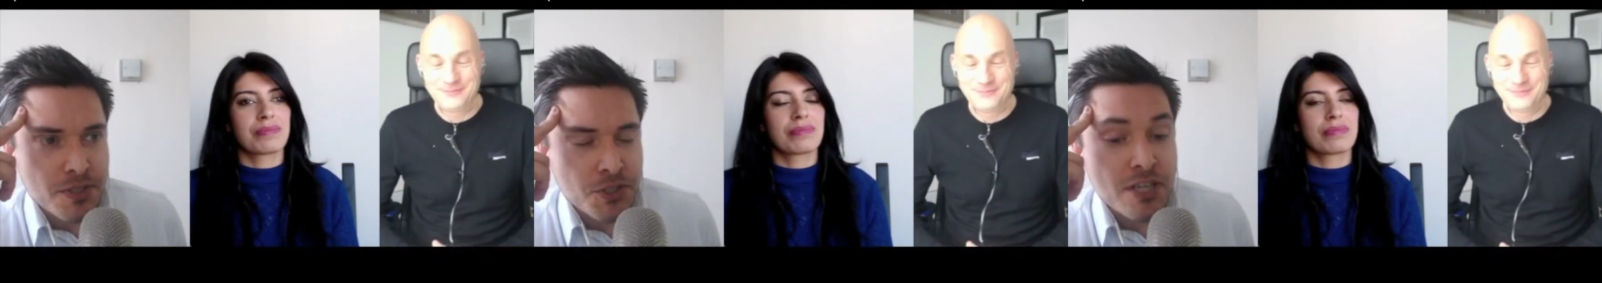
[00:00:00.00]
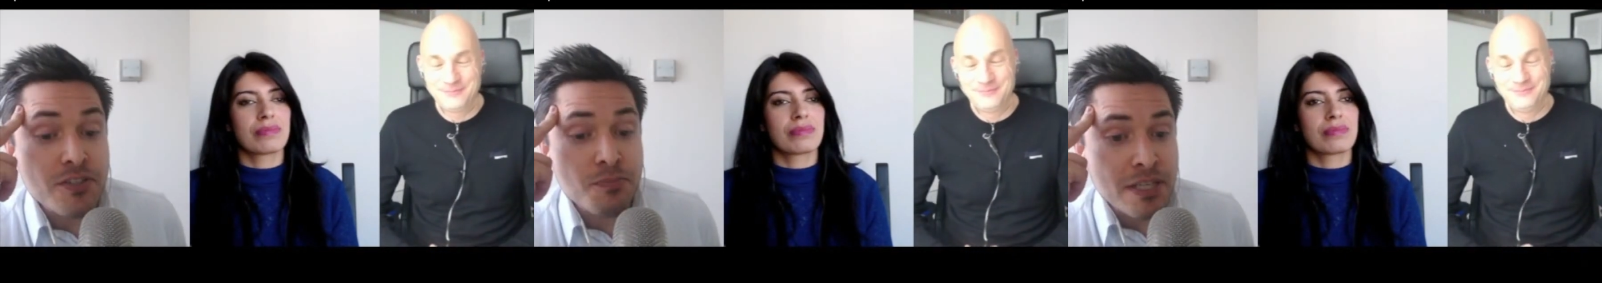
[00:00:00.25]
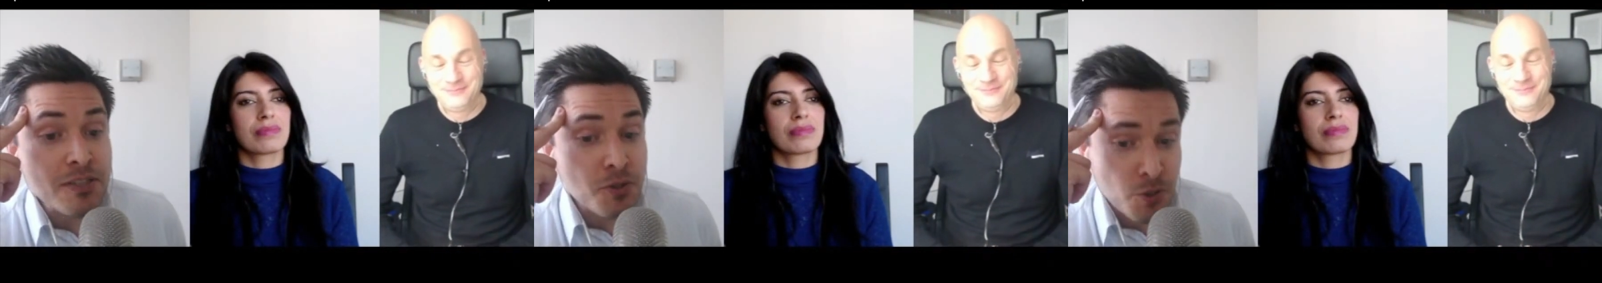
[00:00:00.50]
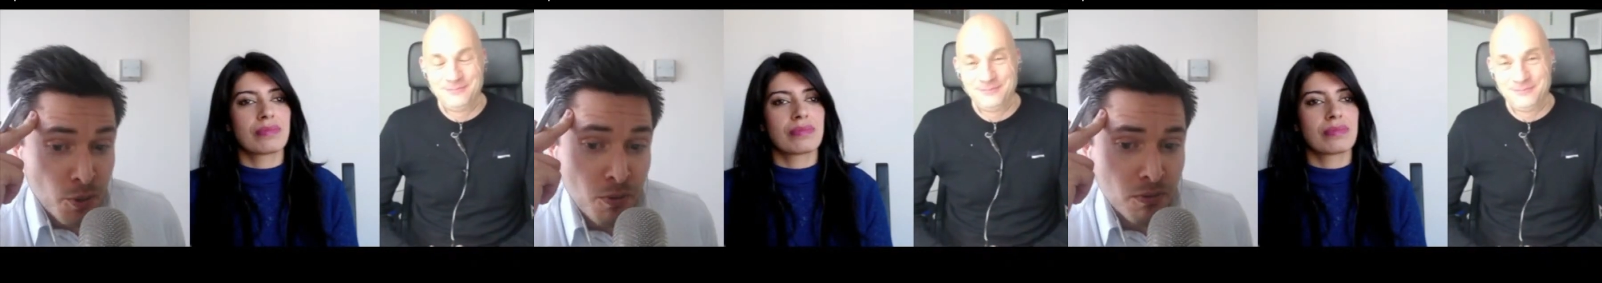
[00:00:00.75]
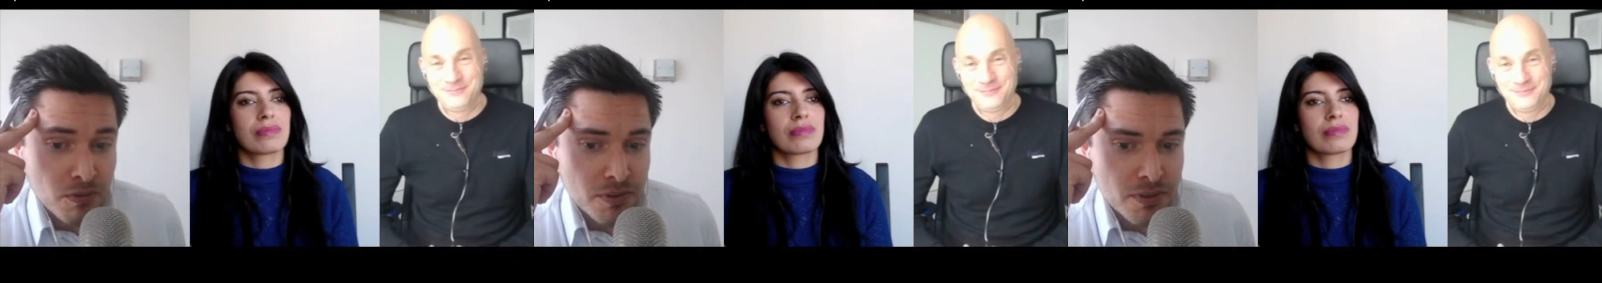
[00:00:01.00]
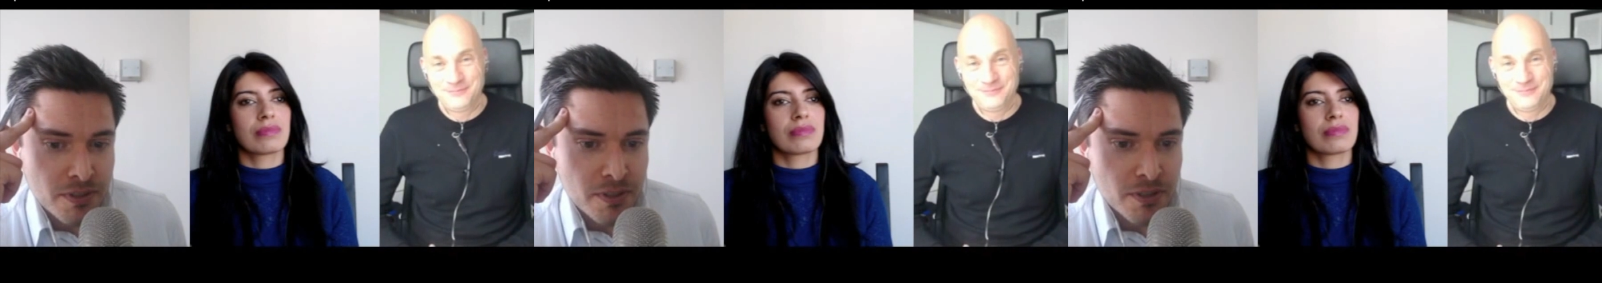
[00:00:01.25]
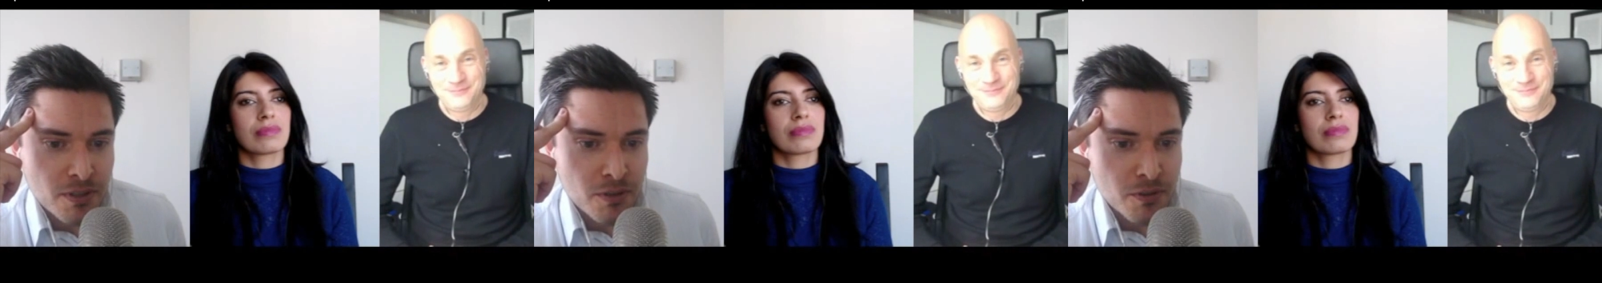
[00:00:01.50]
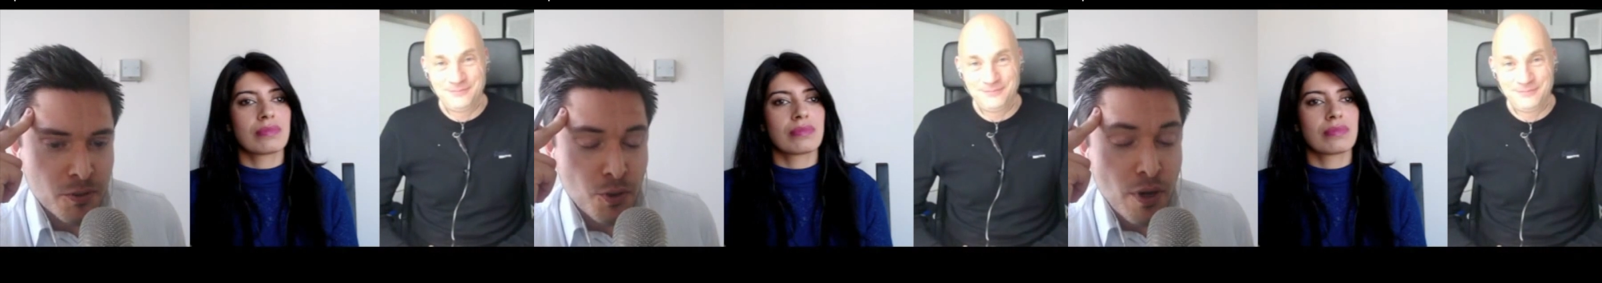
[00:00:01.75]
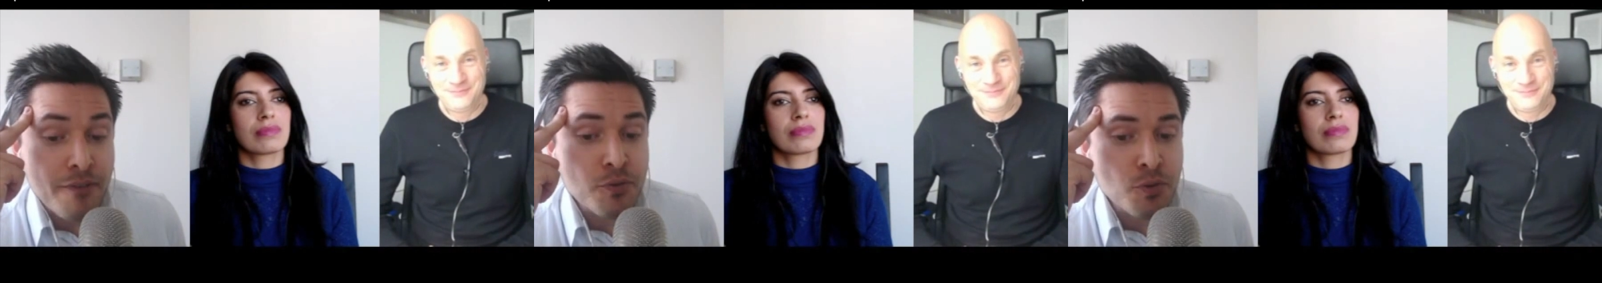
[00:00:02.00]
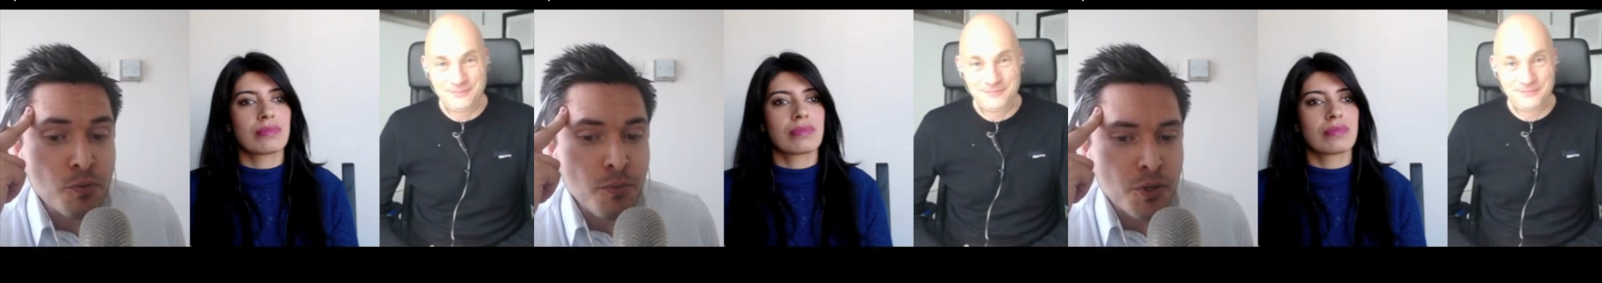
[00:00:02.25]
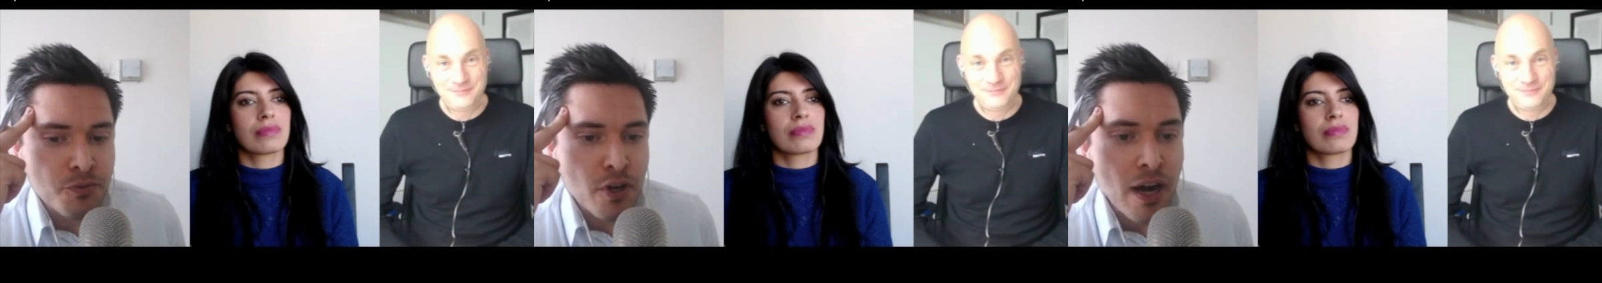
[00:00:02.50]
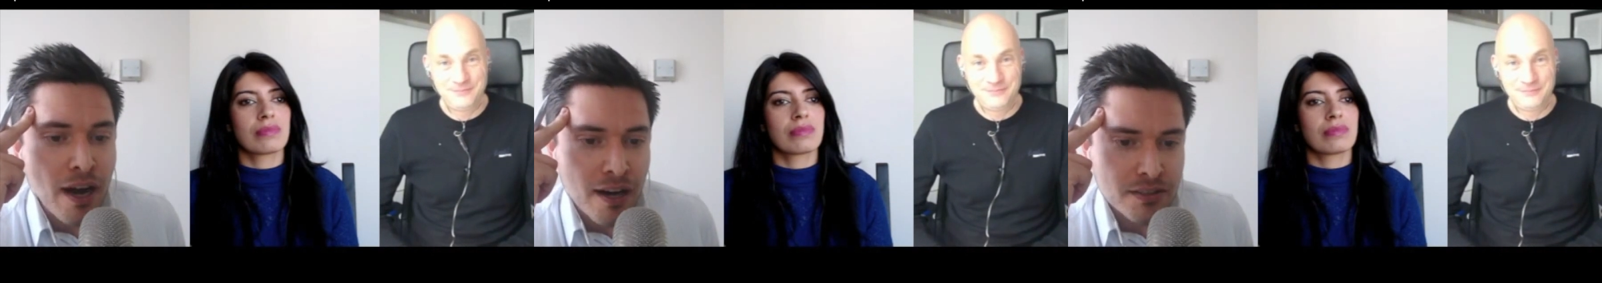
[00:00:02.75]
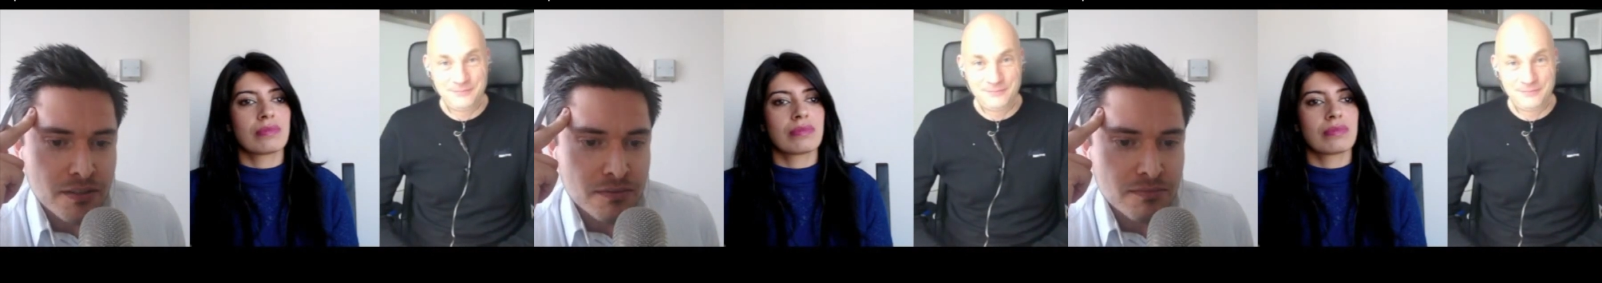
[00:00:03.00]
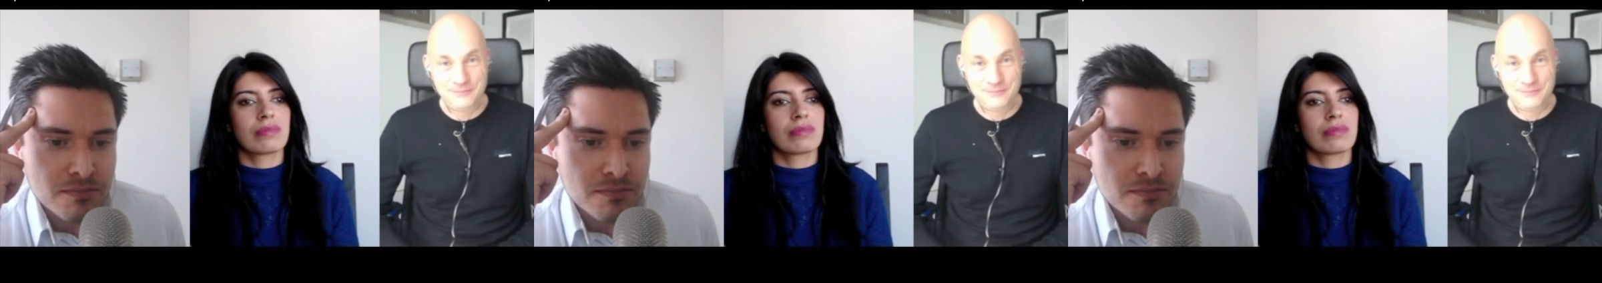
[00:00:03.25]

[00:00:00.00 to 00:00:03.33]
Speaker 1: She has been told, you know, you have too much of a heart.